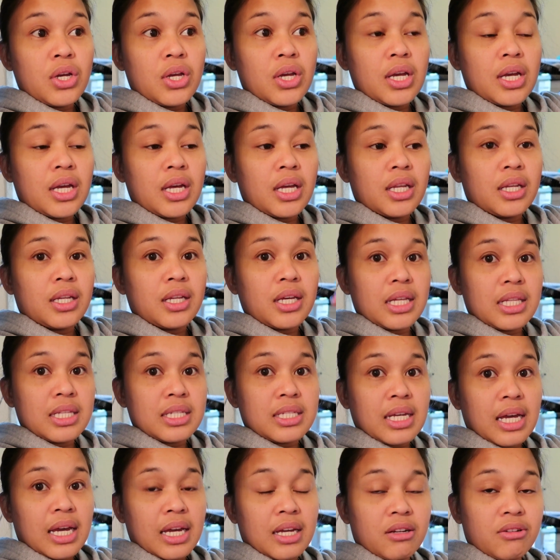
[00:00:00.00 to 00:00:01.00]
and the
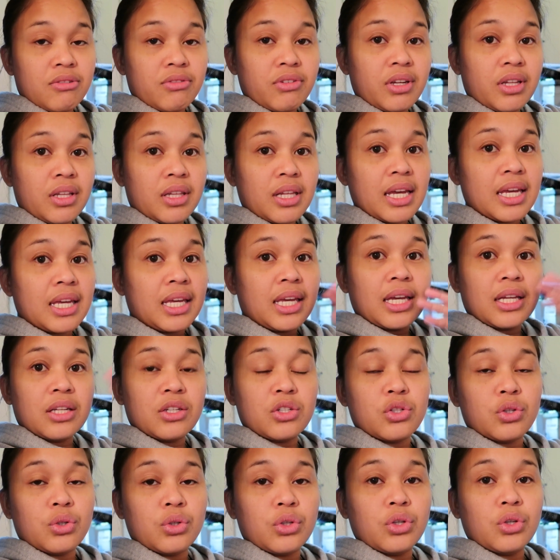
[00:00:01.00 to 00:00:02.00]
inside of it I can't
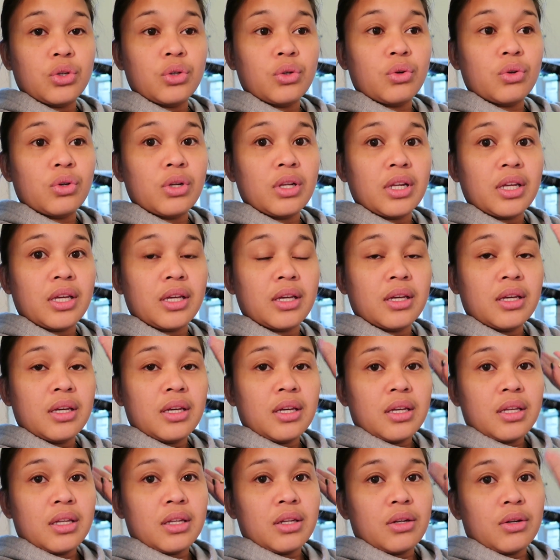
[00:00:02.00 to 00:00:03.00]
show you. Only
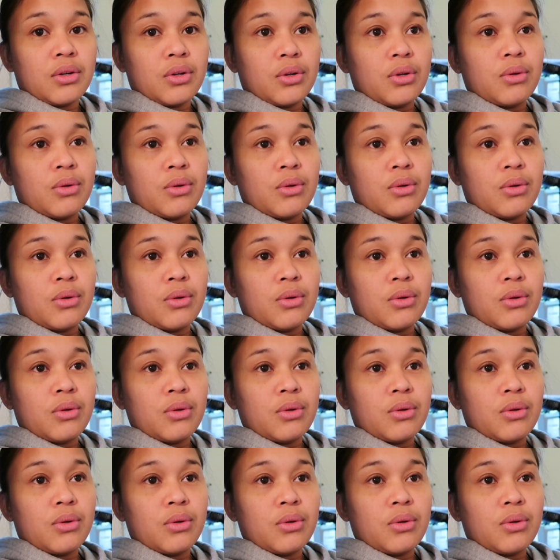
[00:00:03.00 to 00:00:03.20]
the